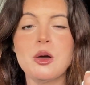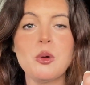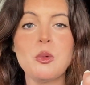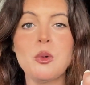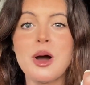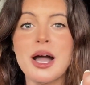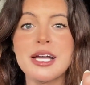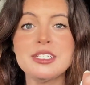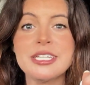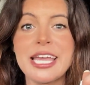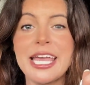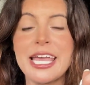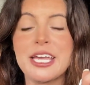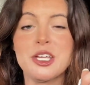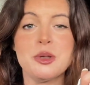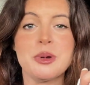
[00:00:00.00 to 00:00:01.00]
Why
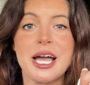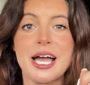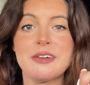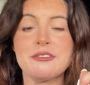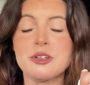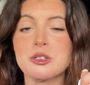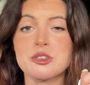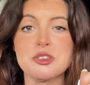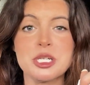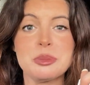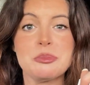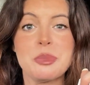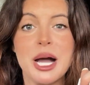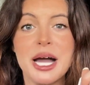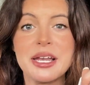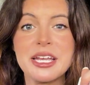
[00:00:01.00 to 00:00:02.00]
can't you have your dream
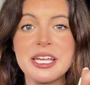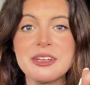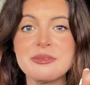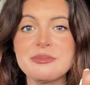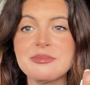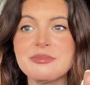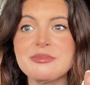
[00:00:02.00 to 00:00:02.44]
body?